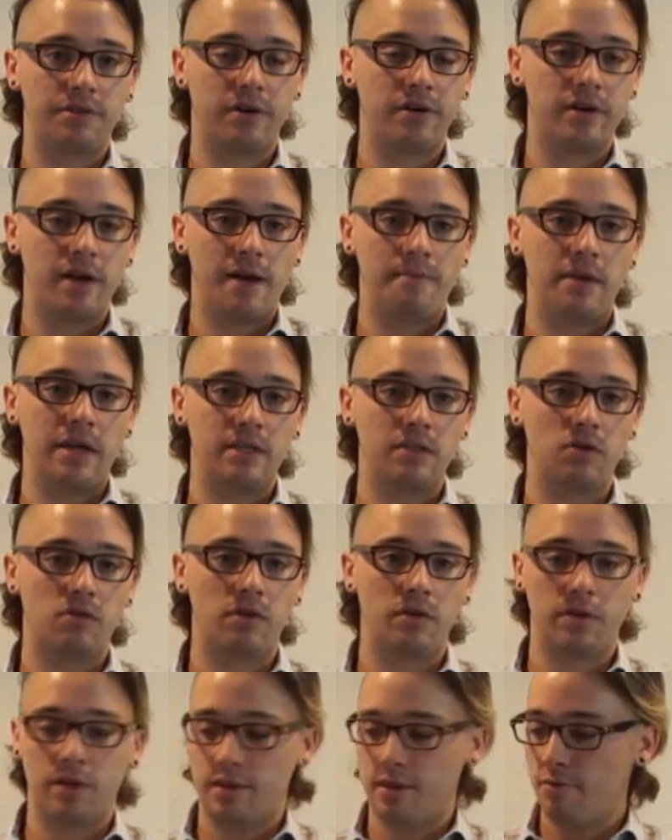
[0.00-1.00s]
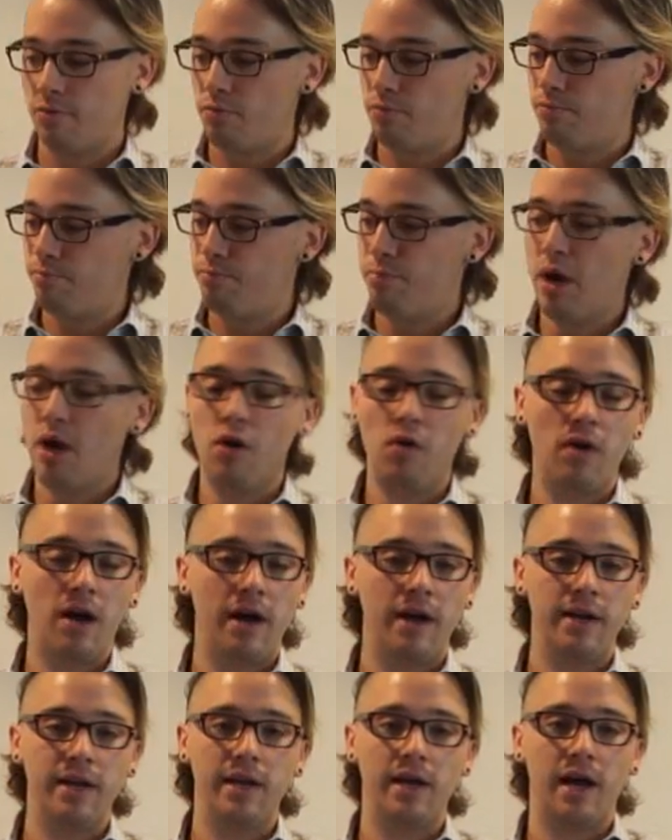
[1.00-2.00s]
throw it on my door with a bow
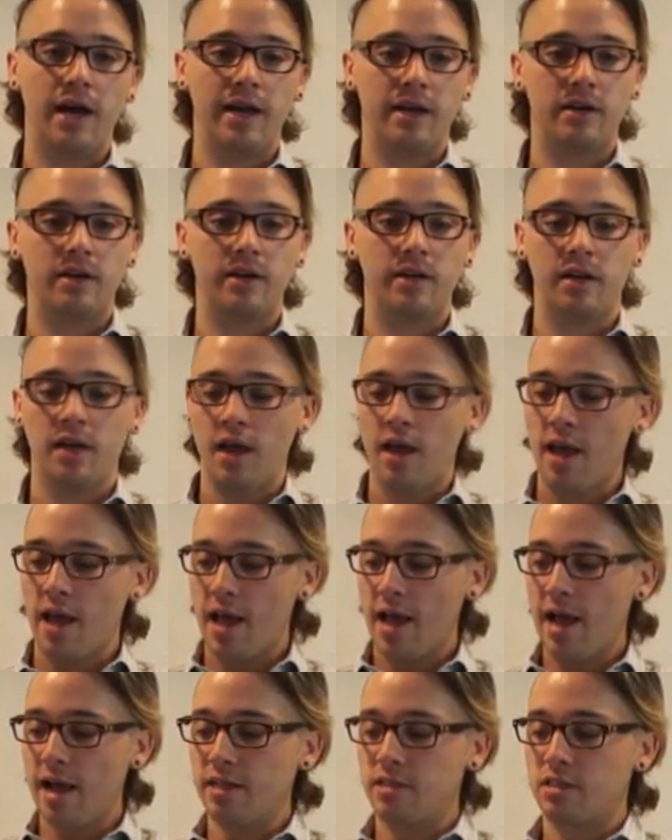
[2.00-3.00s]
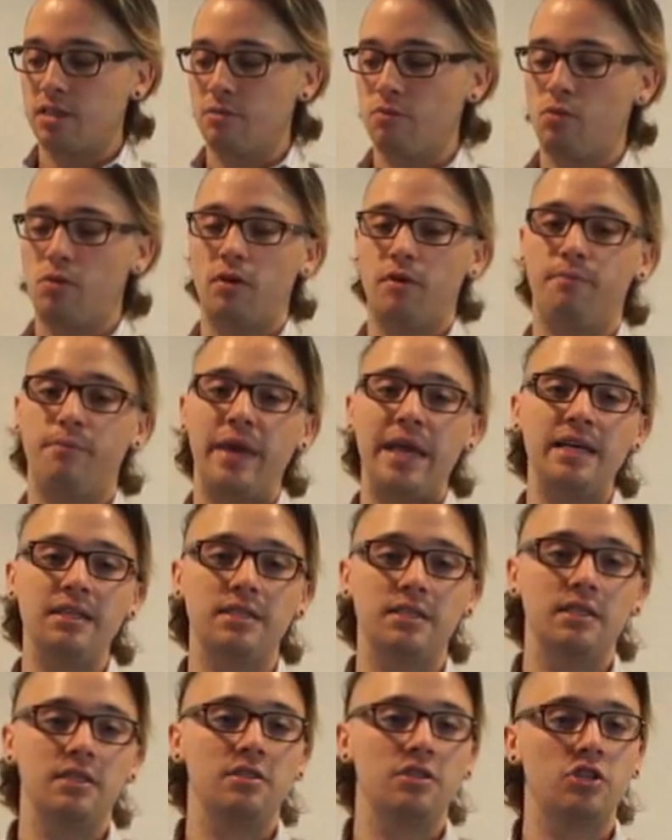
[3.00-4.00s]
on it. I could add some more
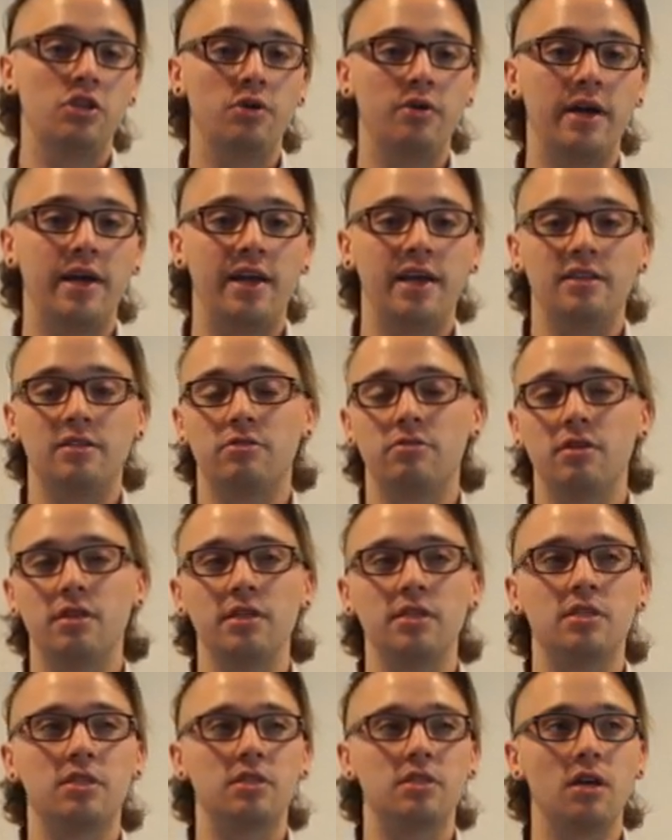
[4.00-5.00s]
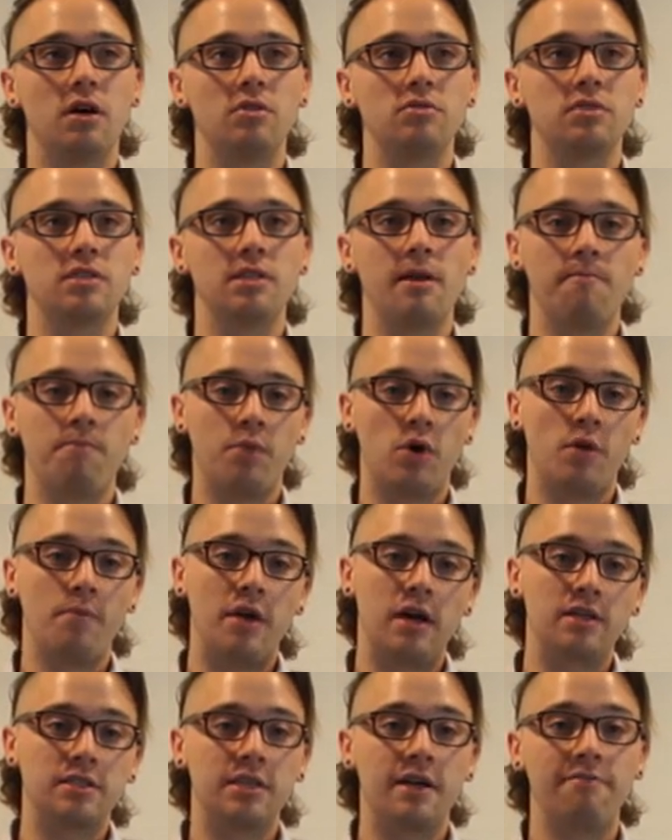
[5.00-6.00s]
basing to it. It's really so simple,
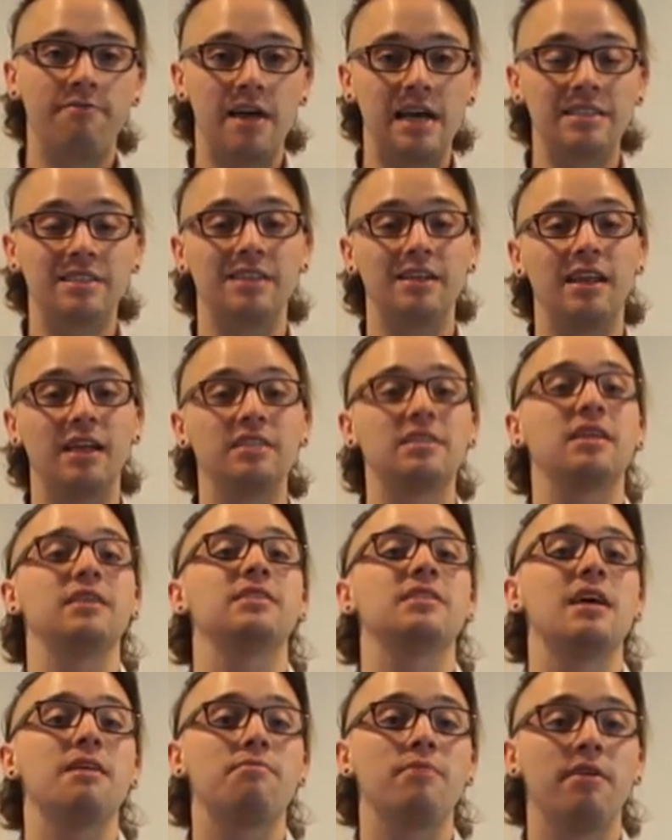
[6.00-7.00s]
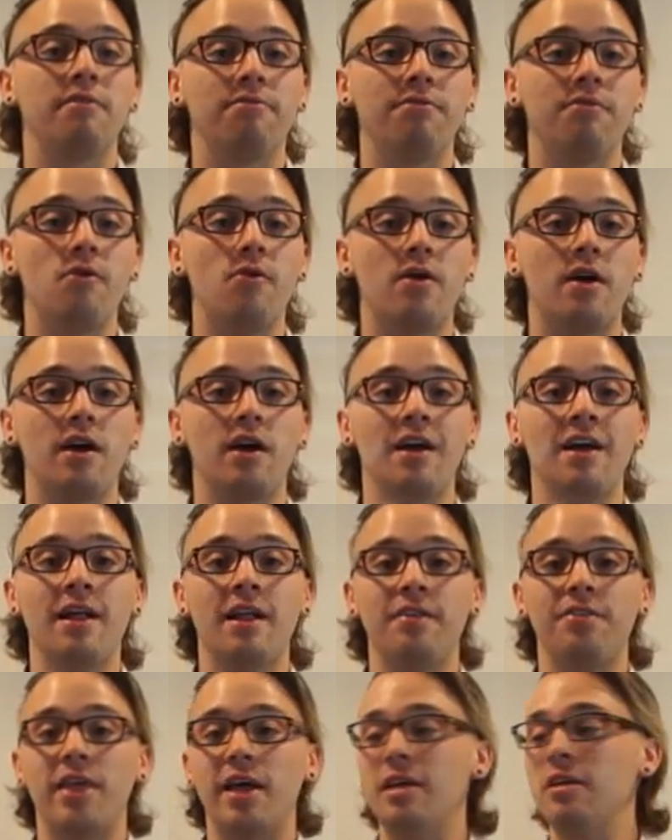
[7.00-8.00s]
multifaceted, as I said before,
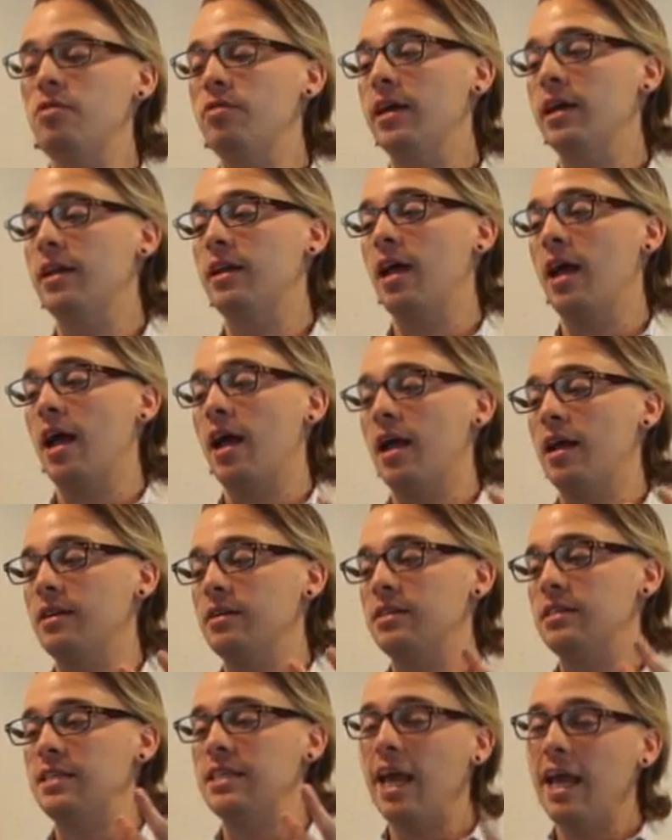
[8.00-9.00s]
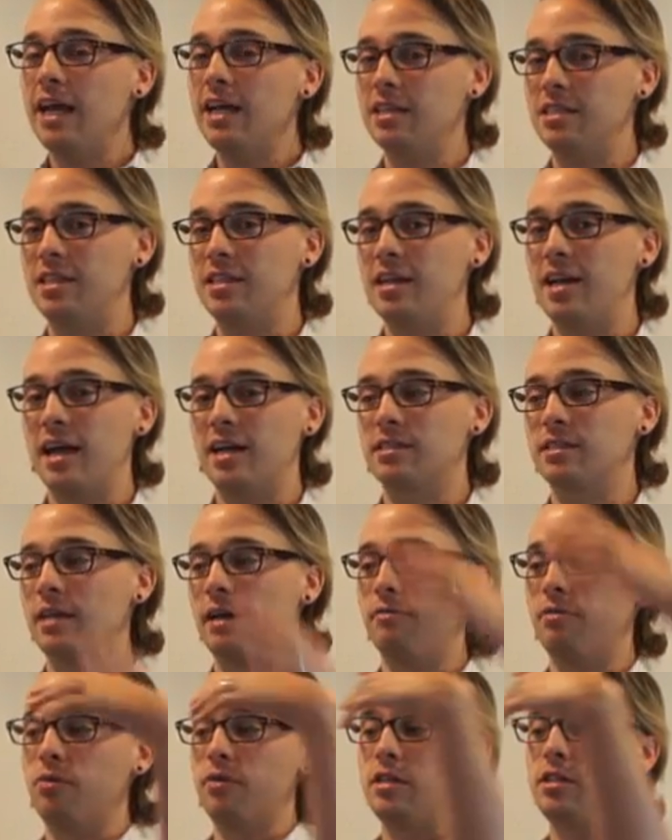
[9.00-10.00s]
that you can take it to the next
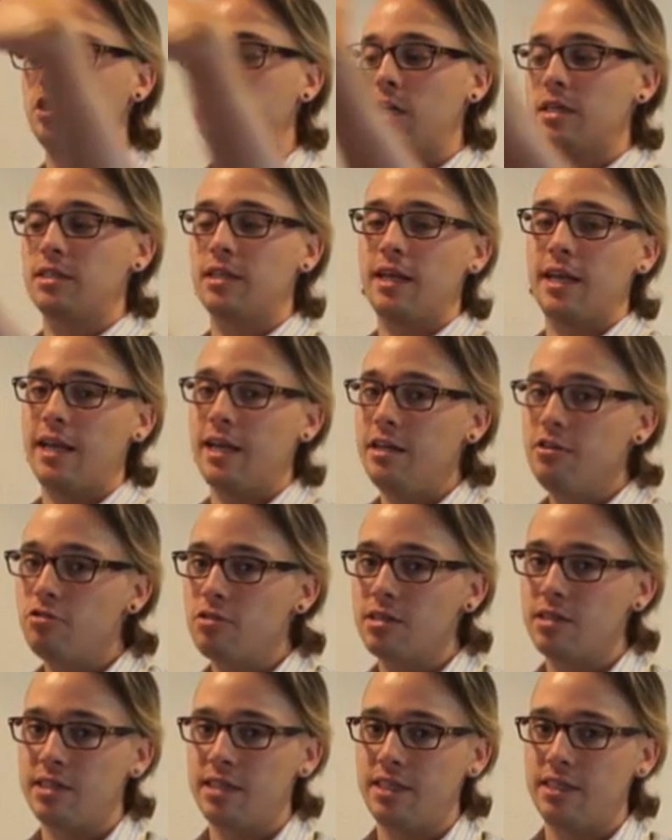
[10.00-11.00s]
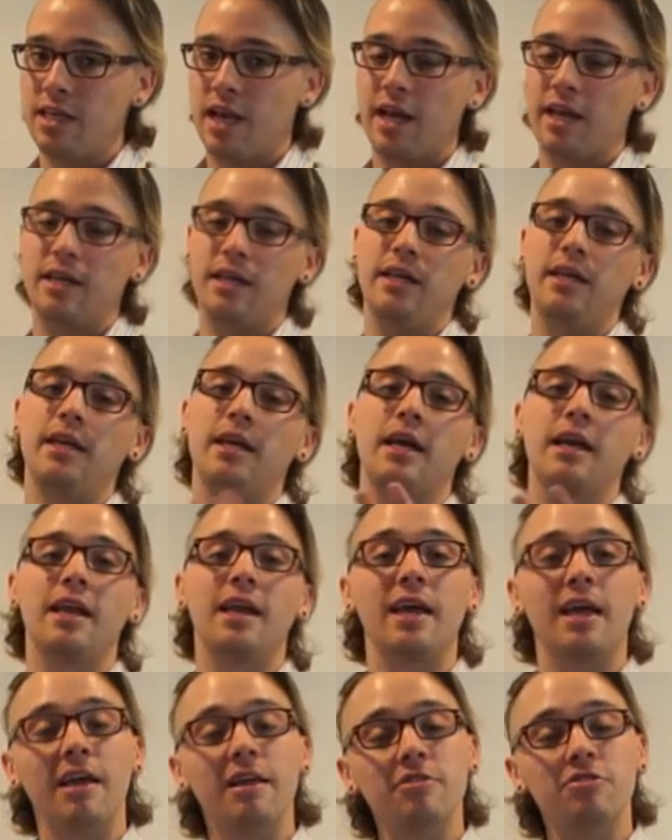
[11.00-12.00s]
level with just an interesting technique and
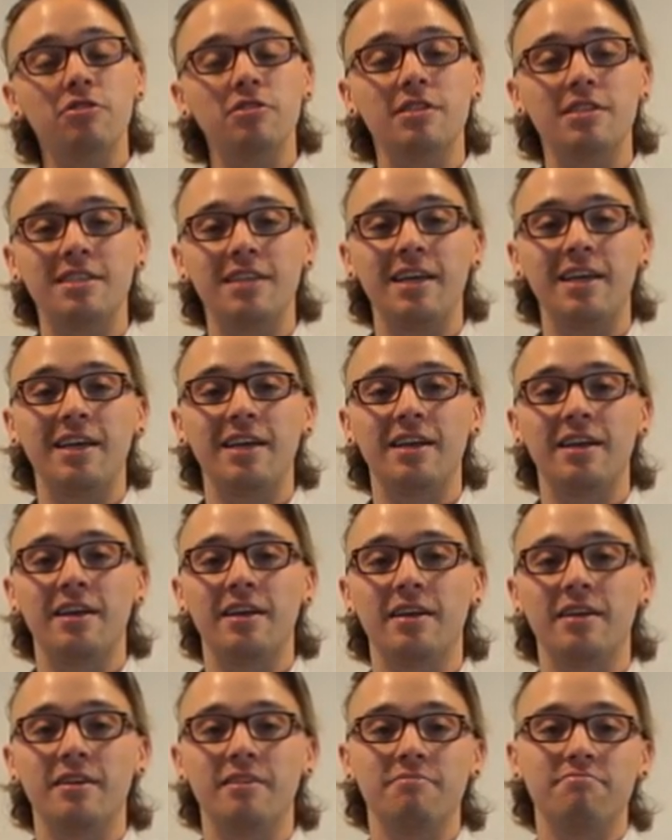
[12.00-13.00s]
an interesting